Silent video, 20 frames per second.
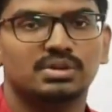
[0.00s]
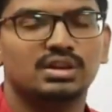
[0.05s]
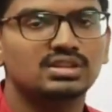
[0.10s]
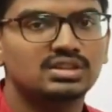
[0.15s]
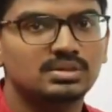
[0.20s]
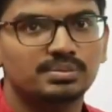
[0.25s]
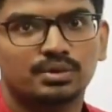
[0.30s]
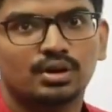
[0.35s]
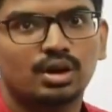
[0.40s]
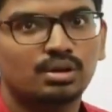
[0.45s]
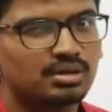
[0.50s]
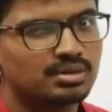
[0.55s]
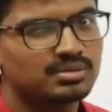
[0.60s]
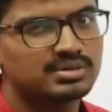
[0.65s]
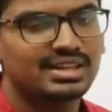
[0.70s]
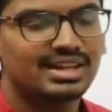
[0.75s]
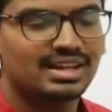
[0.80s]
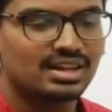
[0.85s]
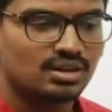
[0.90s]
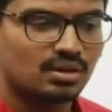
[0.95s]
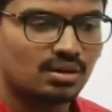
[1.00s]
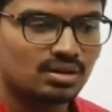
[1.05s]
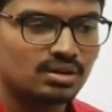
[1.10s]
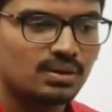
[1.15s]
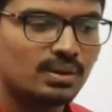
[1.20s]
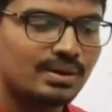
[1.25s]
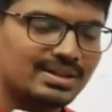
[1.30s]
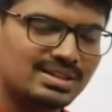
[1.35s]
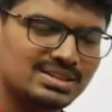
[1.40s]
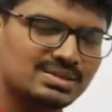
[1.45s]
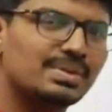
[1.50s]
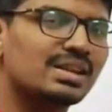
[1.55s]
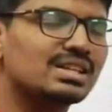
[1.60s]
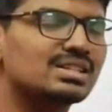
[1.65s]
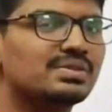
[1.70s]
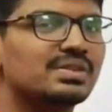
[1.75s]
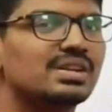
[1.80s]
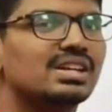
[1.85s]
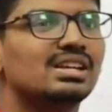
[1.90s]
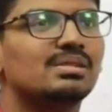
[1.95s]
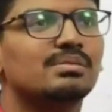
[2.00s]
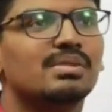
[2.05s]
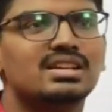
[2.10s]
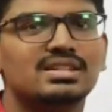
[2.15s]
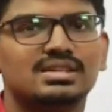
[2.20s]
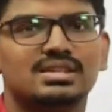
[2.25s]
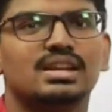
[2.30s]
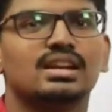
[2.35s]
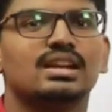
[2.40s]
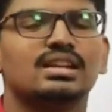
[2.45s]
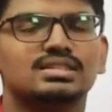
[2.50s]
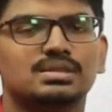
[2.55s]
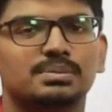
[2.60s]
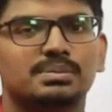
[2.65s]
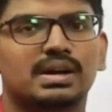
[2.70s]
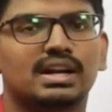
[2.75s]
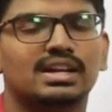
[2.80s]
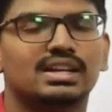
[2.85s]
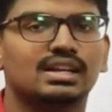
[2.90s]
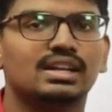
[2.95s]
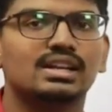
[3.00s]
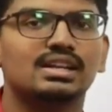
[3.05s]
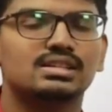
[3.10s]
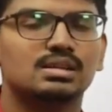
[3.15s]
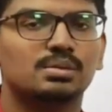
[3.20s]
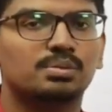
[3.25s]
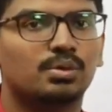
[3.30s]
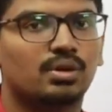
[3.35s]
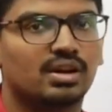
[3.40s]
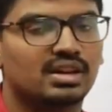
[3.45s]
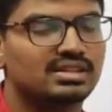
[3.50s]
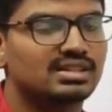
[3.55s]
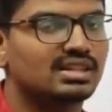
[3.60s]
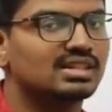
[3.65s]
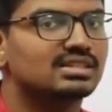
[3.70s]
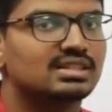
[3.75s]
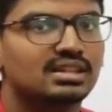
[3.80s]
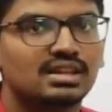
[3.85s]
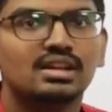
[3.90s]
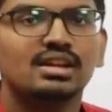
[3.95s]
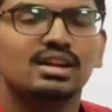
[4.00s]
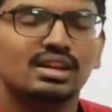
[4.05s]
because in problems they are not going to specifically mention it's a particle, it's a point size,